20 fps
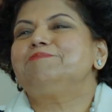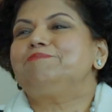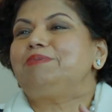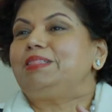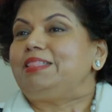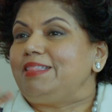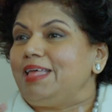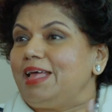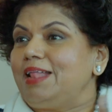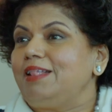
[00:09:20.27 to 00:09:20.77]

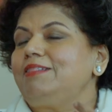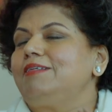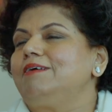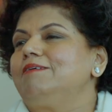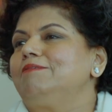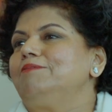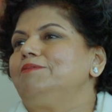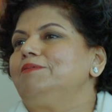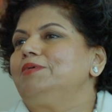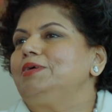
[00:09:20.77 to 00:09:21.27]
But then
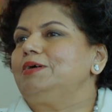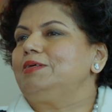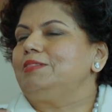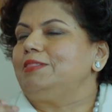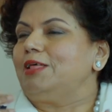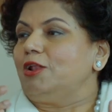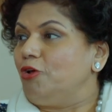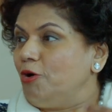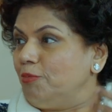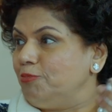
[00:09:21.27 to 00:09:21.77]
the
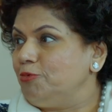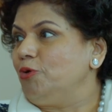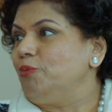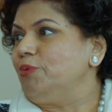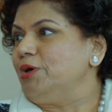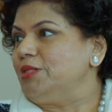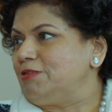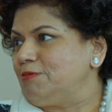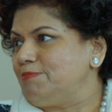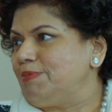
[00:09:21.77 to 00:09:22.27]

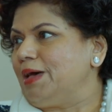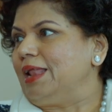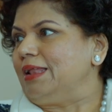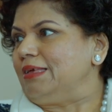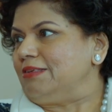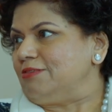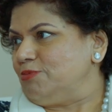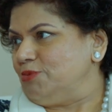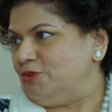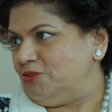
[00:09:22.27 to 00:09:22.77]
Lobkowitz
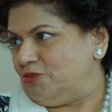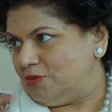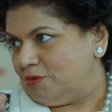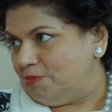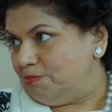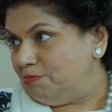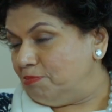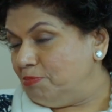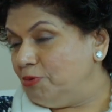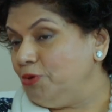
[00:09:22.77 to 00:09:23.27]
Palace, which is a
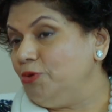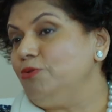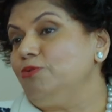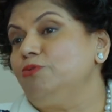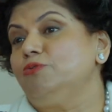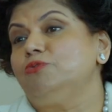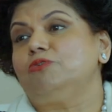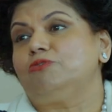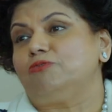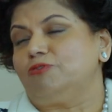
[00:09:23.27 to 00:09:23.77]

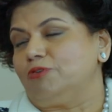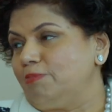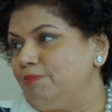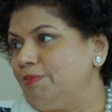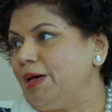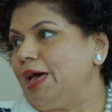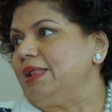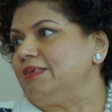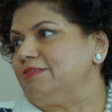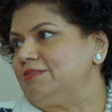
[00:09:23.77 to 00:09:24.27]
beautiful
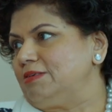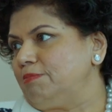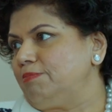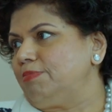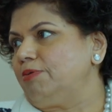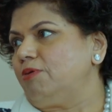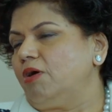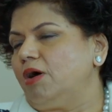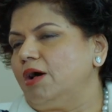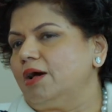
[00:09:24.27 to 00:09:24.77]
palace in
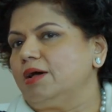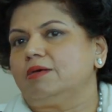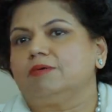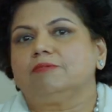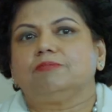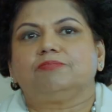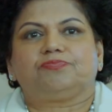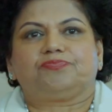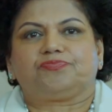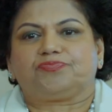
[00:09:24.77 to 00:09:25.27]
Prague,
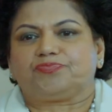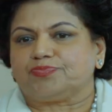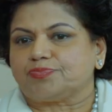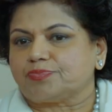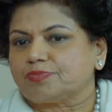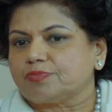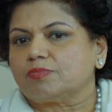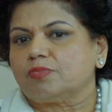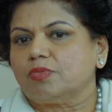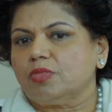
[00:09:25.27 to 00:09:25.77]

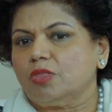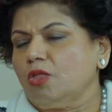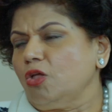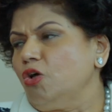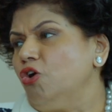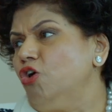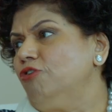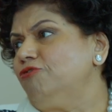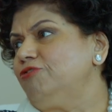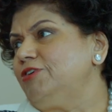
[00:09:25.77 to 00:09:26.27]

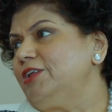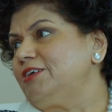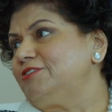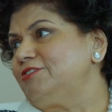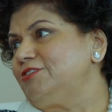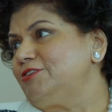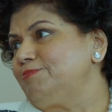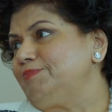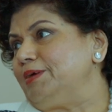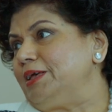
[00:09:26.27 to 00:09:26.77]
offered us
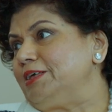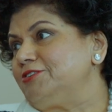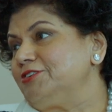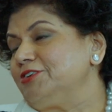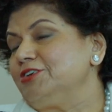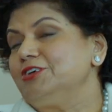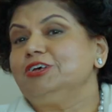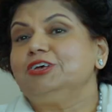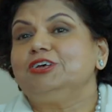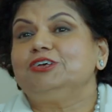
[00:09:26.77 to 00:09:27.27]
the
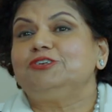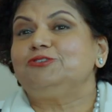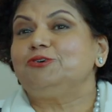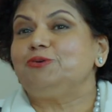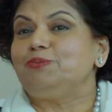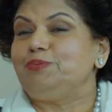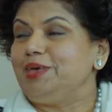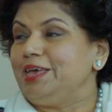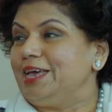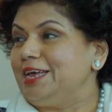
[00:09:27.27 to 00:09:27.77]
space.
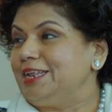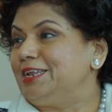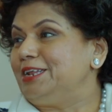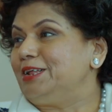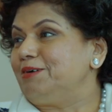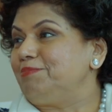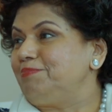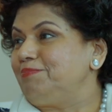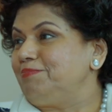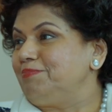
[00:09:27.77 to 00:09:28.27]
So we ended
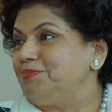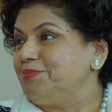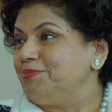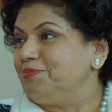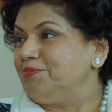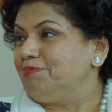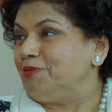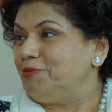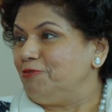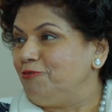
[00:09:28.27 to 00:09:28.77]
up
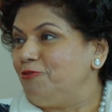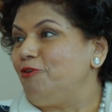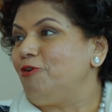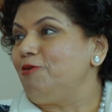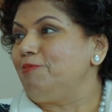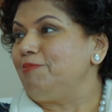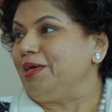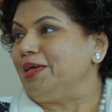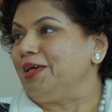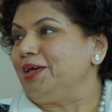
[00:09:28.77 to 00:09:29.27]

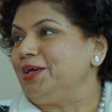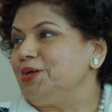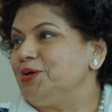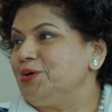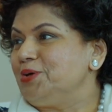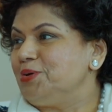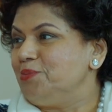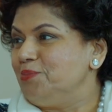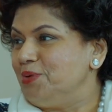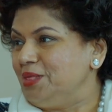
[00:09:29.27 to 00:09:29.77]
performing
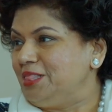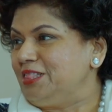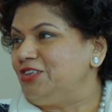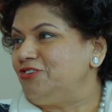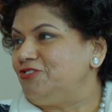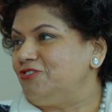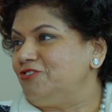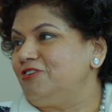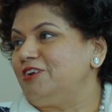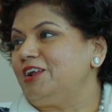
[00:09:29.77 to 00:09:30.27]
with
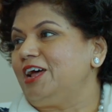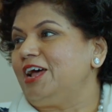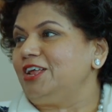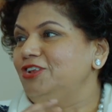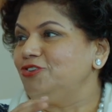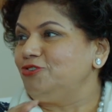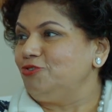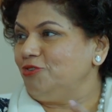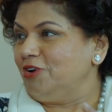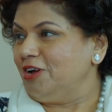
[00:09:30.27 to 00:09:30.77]
the children. I
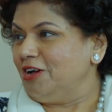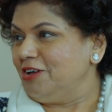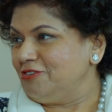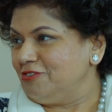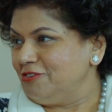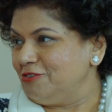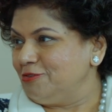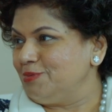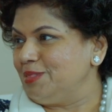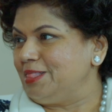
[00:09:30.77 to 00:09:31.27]
had 2
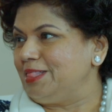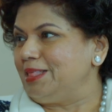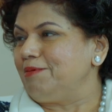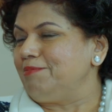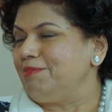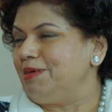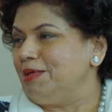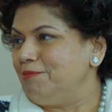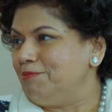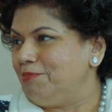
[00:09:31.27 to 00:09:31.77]
rehearsals with
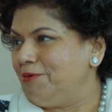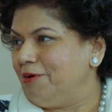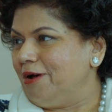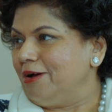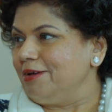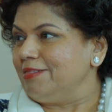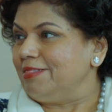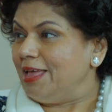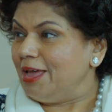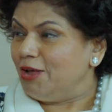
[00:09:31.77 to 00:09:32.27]
them in
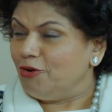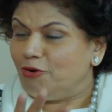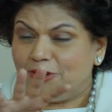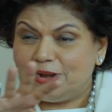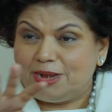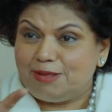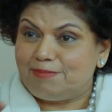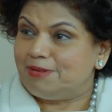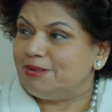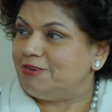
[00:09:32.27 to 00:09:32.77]
Prague. They had
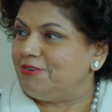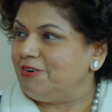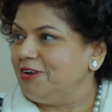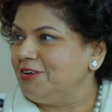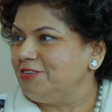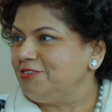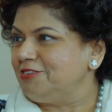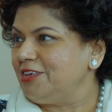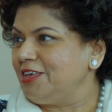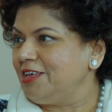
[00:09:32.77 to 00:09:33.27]
already been
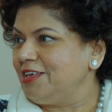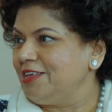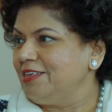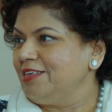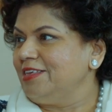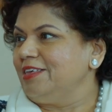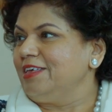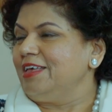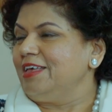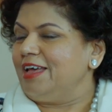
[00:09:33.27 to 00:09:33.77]
rehearsing.
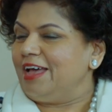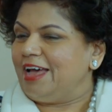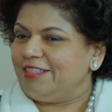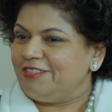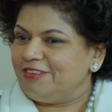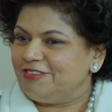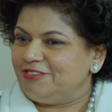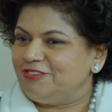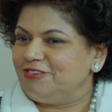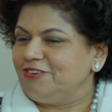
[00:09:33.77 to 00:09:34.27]

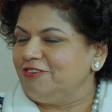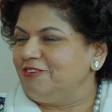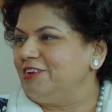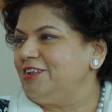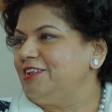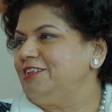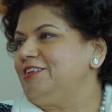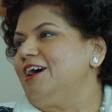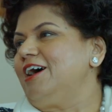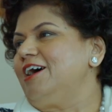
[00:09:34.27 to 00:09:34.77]
And as
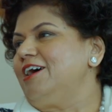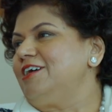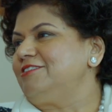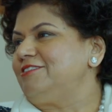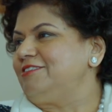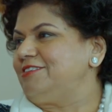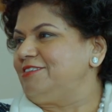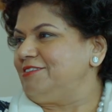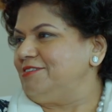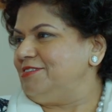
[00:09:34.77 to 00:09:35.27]
children
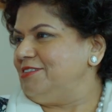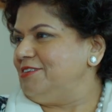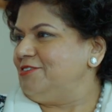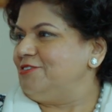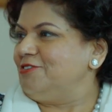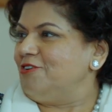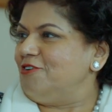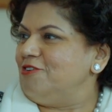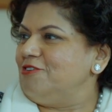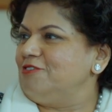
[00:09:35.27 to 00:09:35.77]
danced the
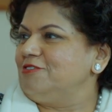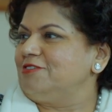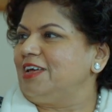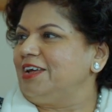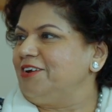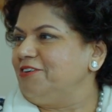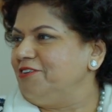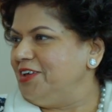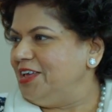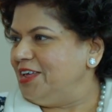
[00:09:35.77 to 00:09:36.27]
songs,
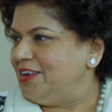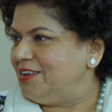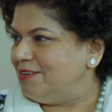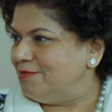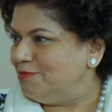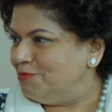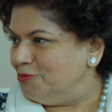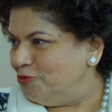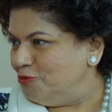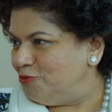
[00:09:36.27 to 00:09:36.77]
I
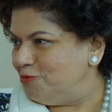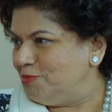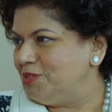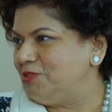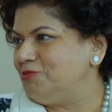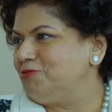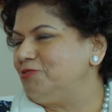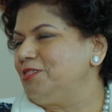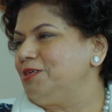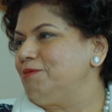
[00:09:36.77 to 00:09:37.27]
created
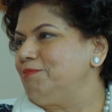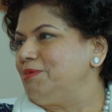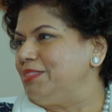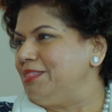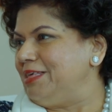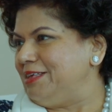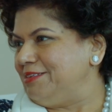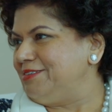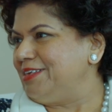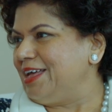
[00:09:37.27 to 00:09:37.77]
movements for them
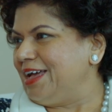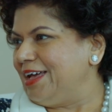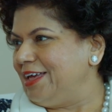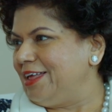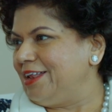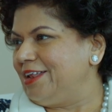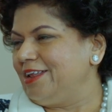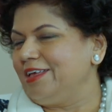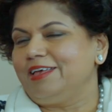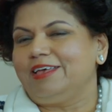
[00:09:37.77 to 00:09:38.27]
and they sang
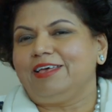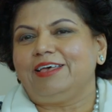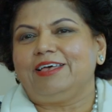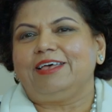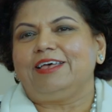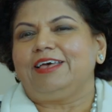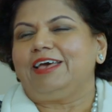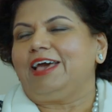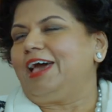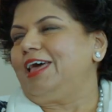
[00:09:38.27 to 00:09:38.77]
it.
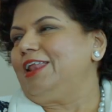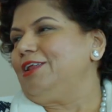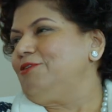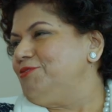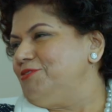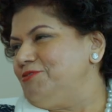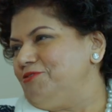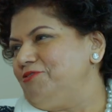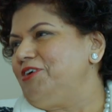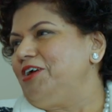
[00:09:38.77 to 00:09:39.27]
And it
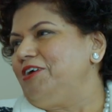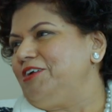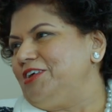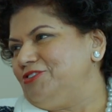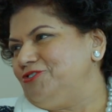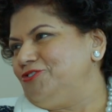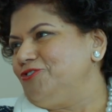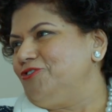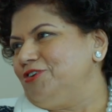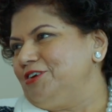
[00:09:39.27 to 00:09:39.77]
was a
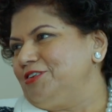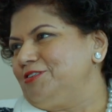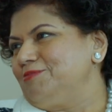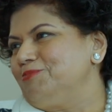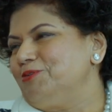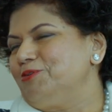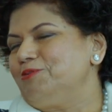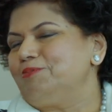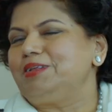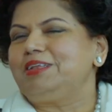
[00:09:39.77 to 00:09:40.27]
very
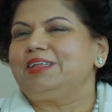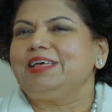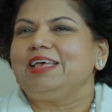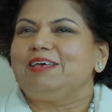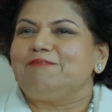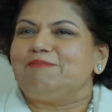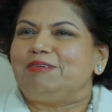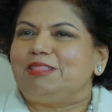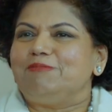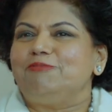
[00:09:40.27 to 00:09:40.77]
joyous moment.
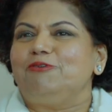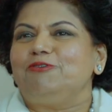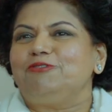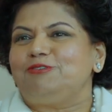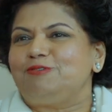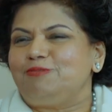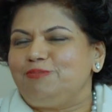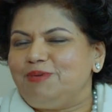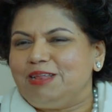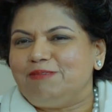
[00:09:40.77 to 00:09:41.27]
But the
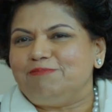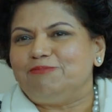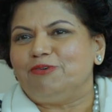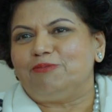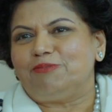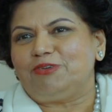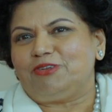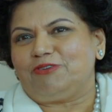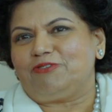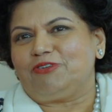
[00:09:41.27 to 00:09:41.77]
most sweet
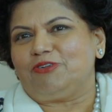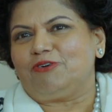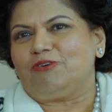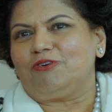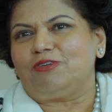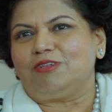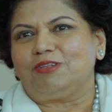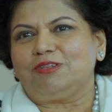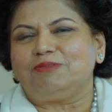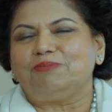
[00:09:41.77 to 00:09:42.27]
moment of it
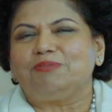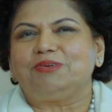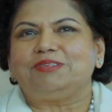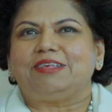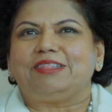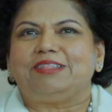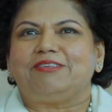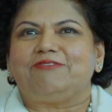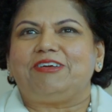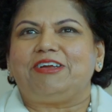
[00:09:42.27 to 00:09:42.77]
all was
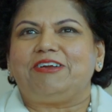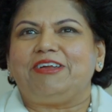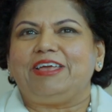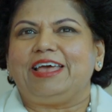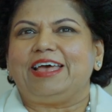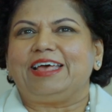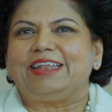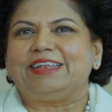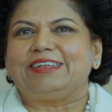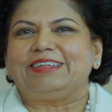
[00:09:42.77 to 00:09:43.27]
at the very
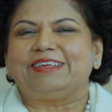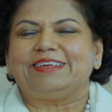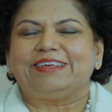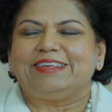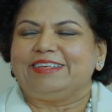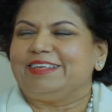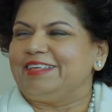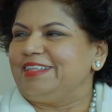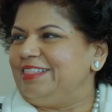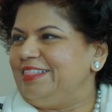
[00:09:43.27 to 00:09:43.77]
end,
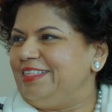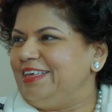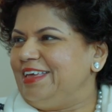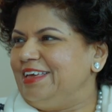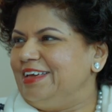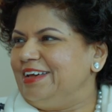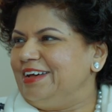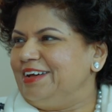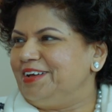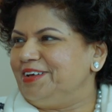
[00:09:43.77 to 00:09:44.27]

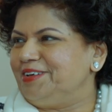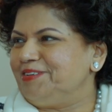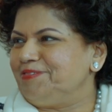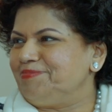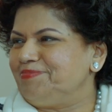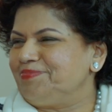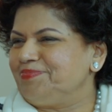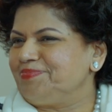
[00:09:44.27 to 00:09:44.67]
the